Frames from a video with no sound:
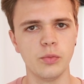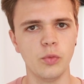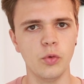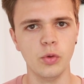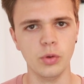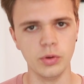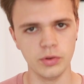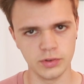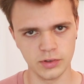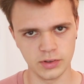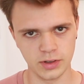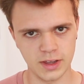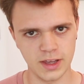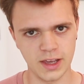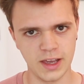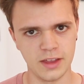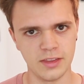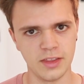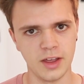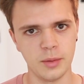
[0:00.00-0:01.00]
walls and
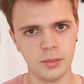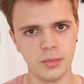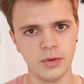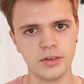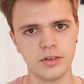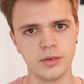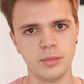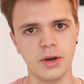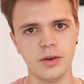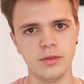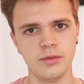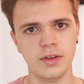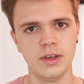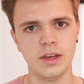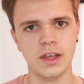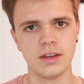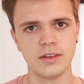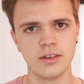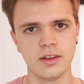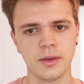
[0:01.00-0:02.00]
care that much about
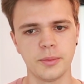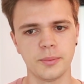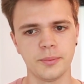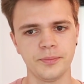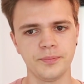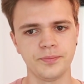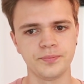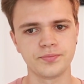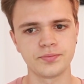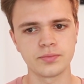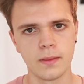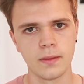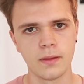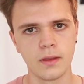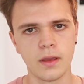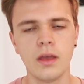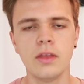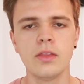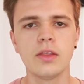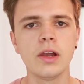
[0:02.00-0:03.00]
vignetting.
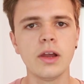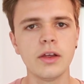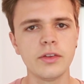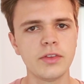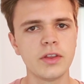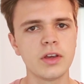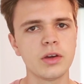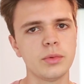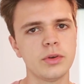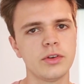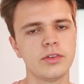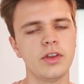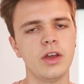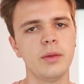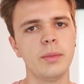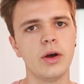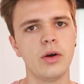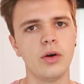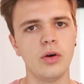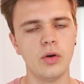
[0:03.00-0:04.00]
The last thing I want to say
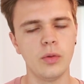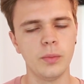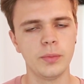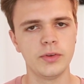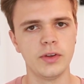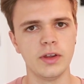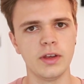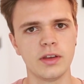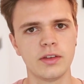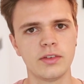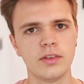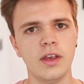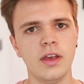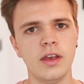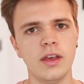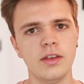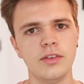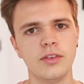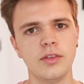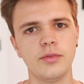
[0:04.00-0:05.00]
about optics
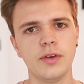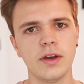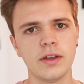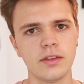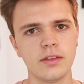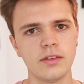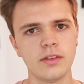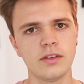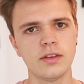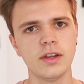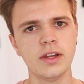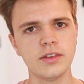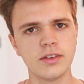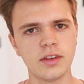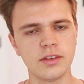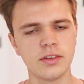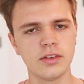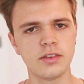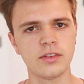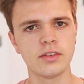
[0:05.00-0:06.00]
is the fact that this lens
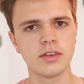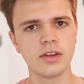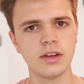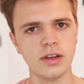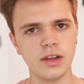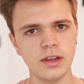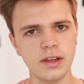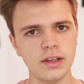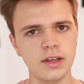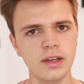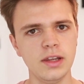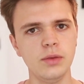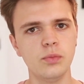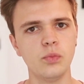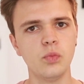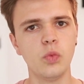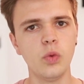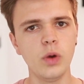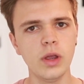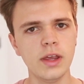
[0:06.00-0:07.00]
has a slightly
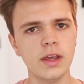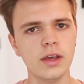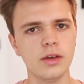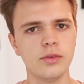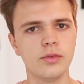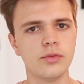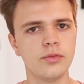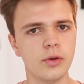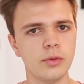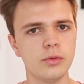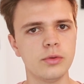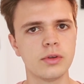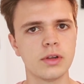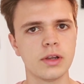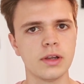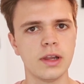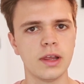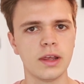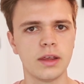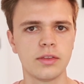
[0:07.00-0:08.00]
weird focal
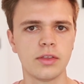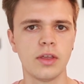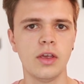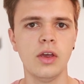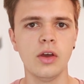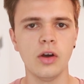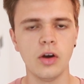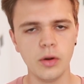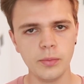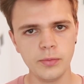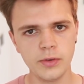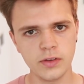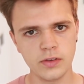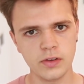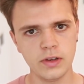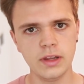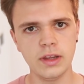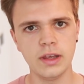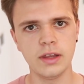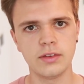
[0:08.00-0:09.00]
length.
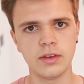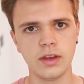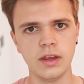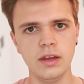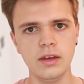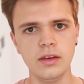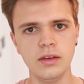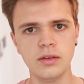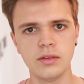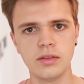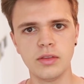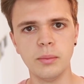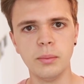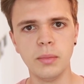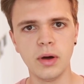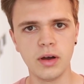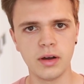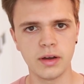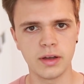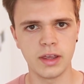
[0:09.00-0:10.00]
Obviously it's in the
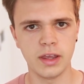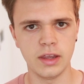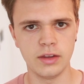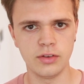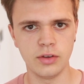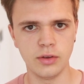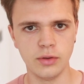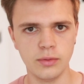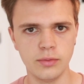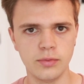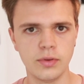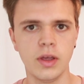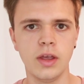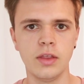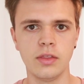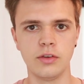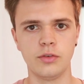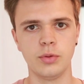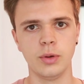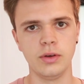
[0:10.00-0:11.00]
market of
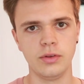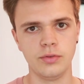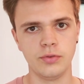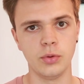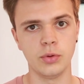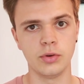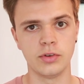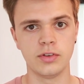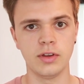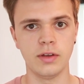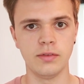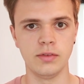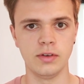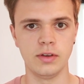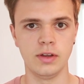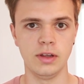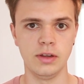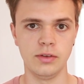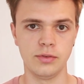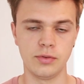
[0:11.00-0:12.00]
the
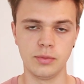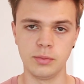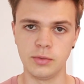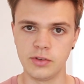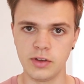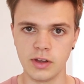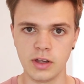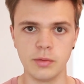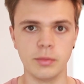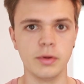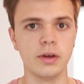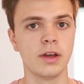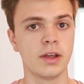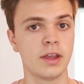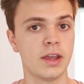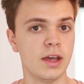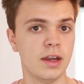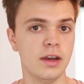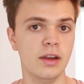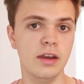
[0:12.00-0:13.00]
24-70s from Sigma,
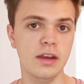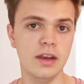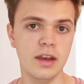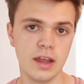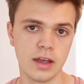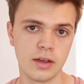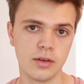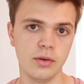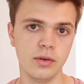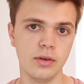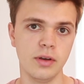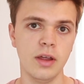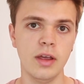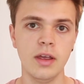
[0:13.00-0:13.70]
Canon, Nikon,